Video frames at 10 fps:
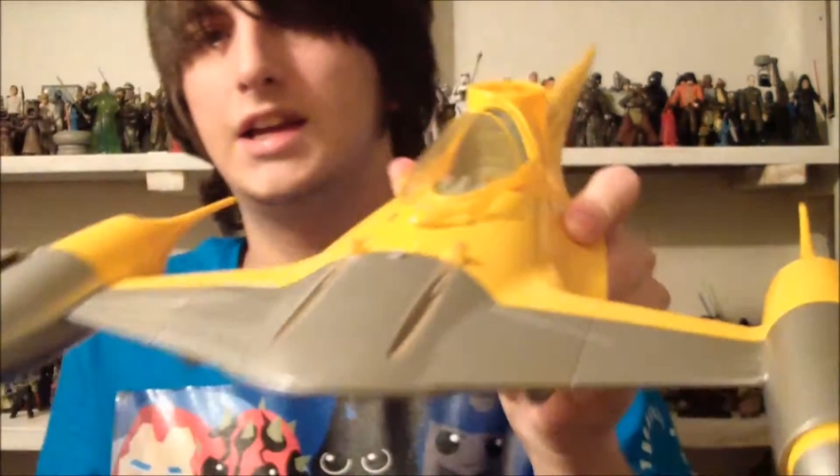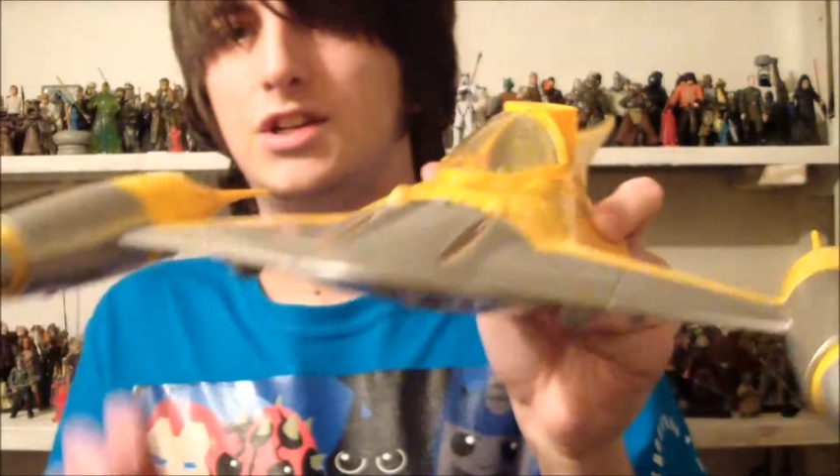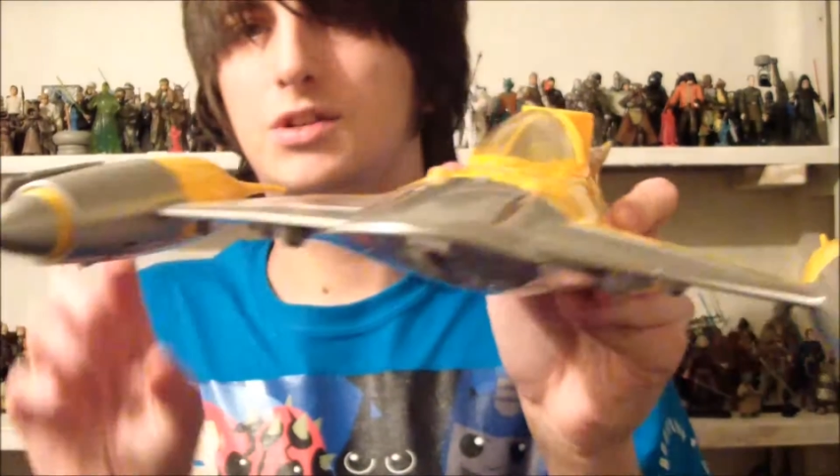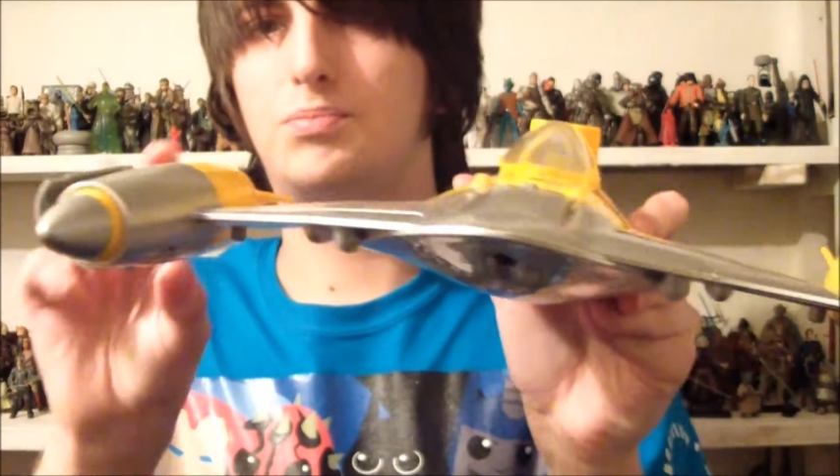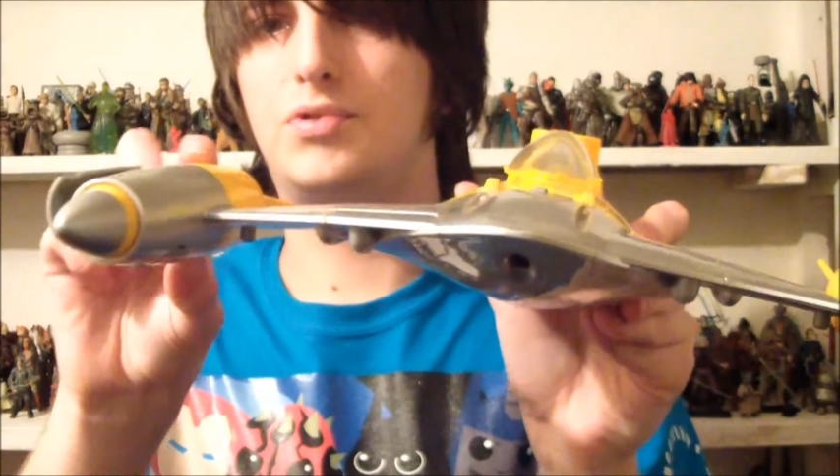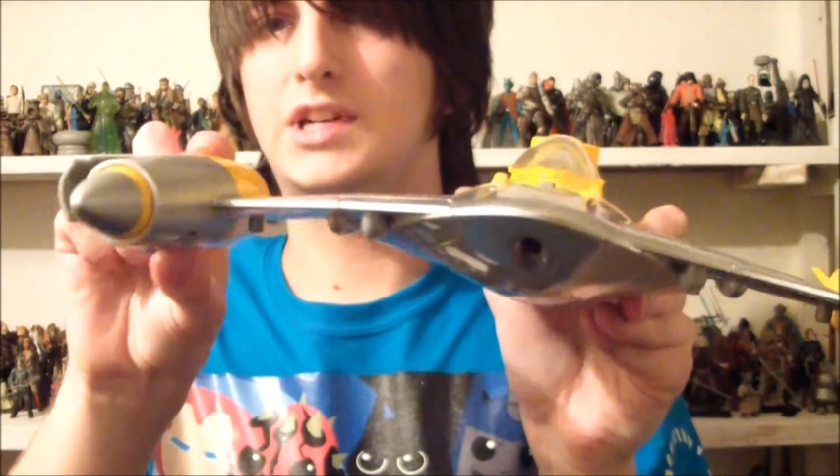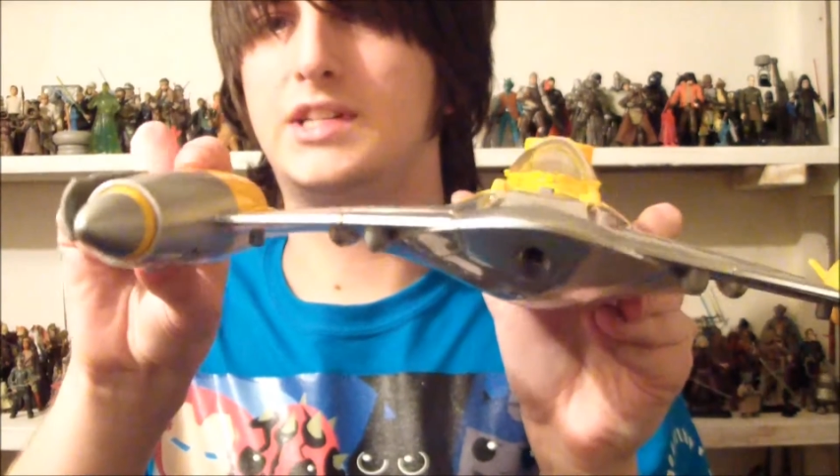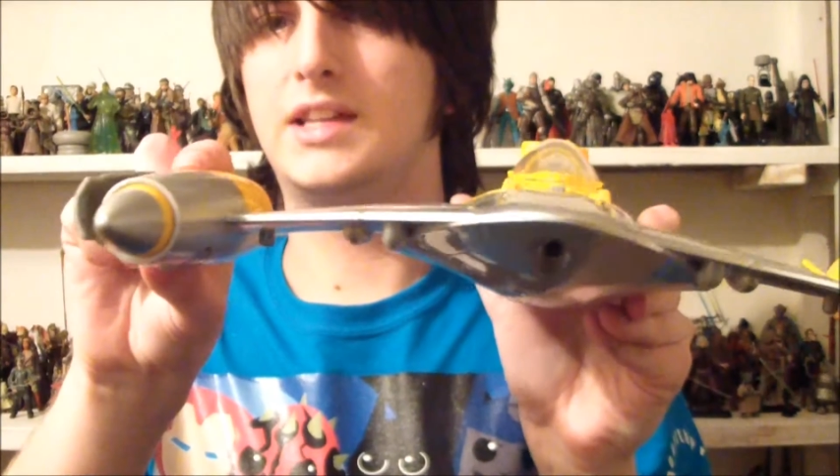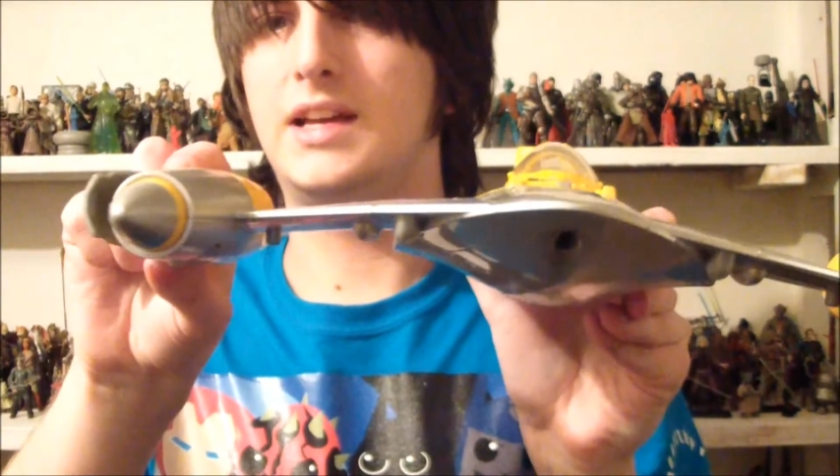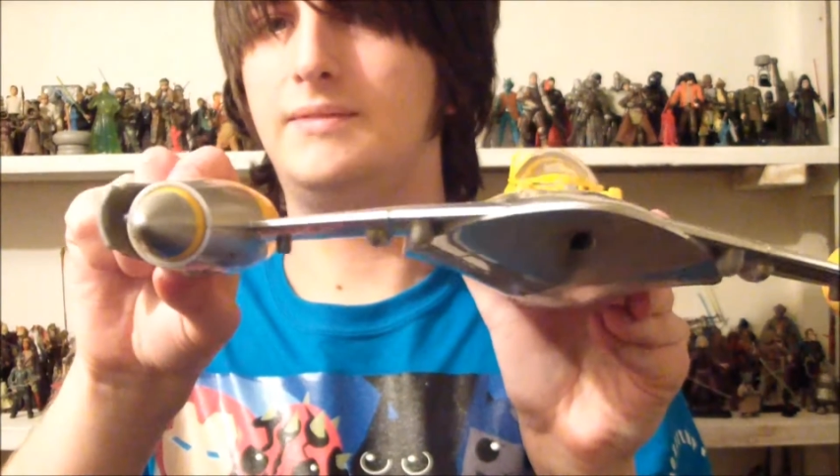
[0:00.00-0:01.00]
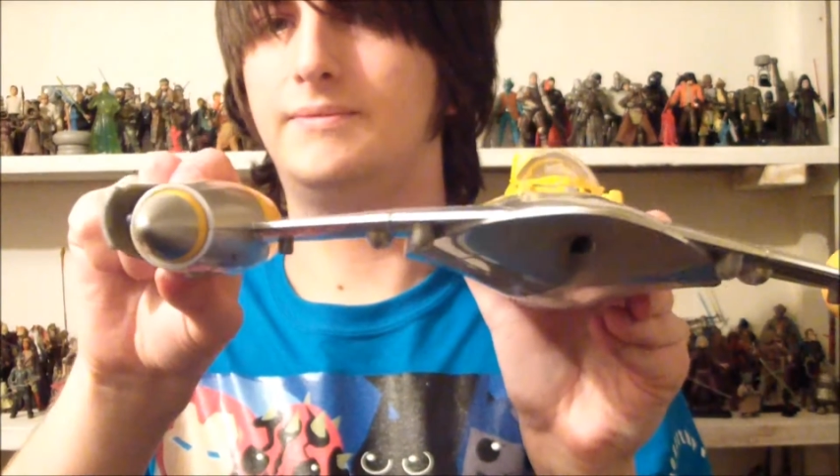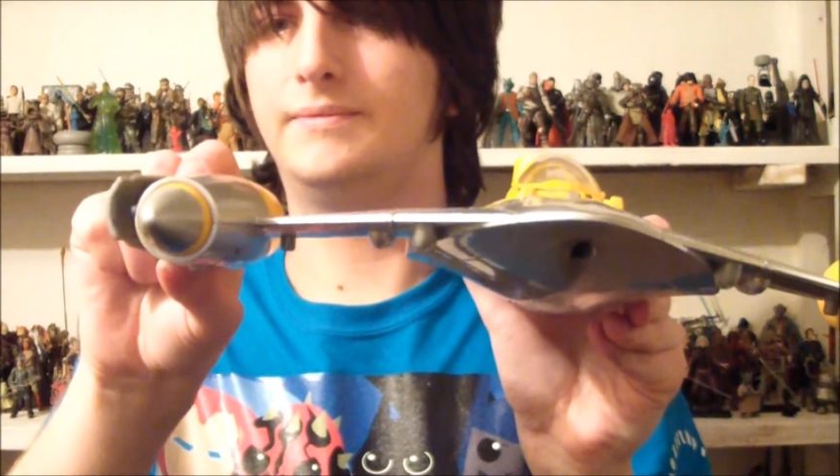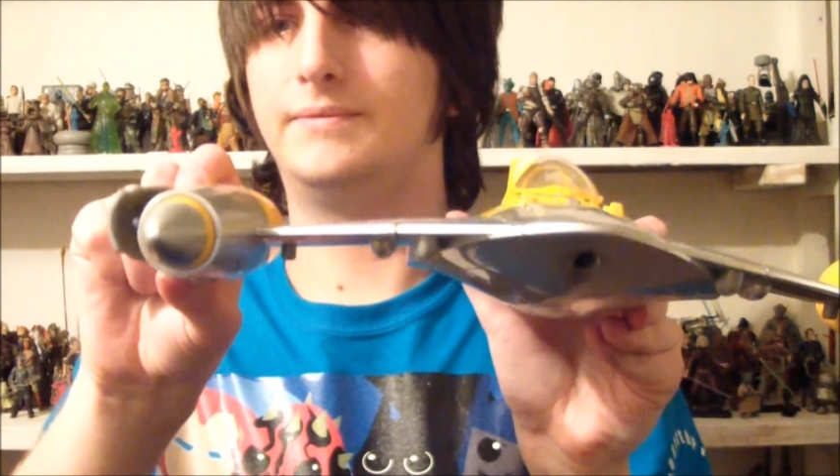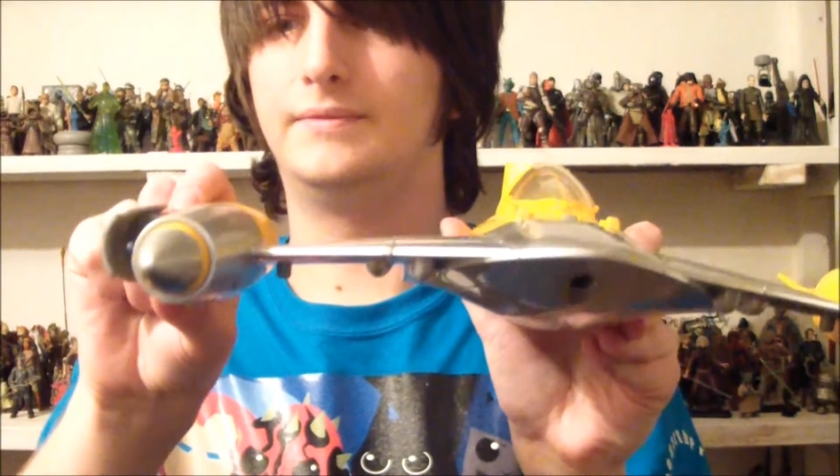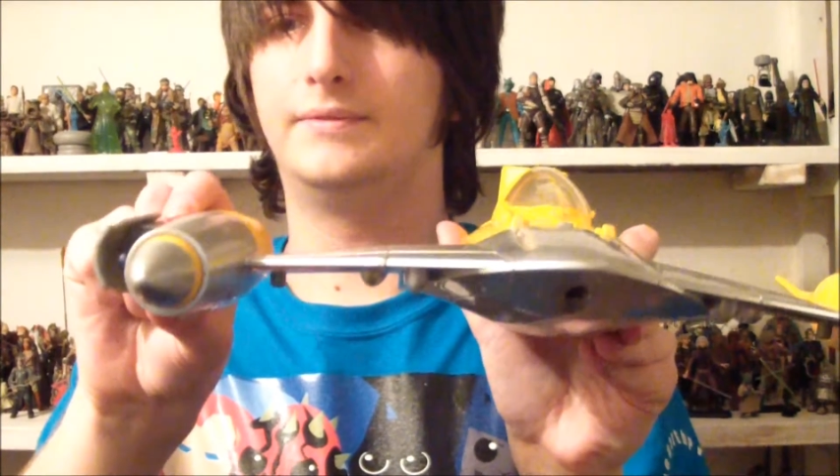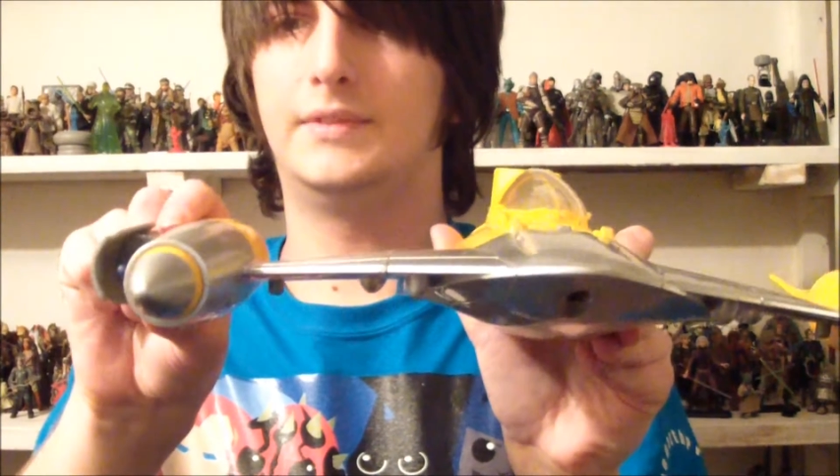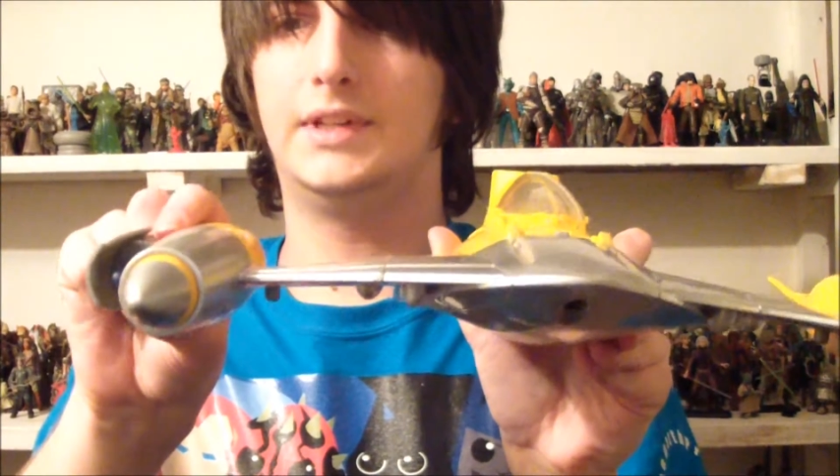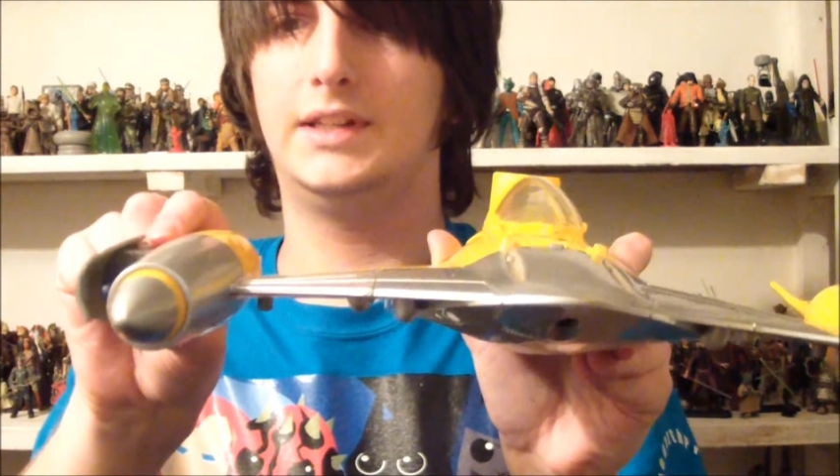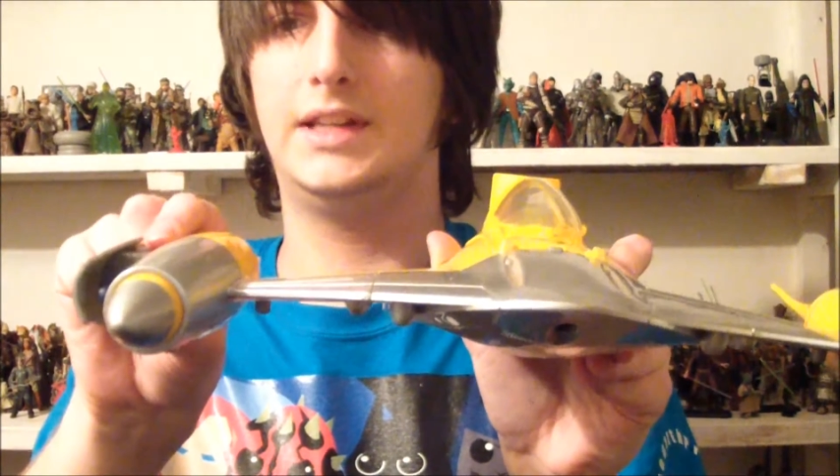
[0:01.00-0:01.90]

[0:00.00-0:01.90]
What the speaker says: Just press that, and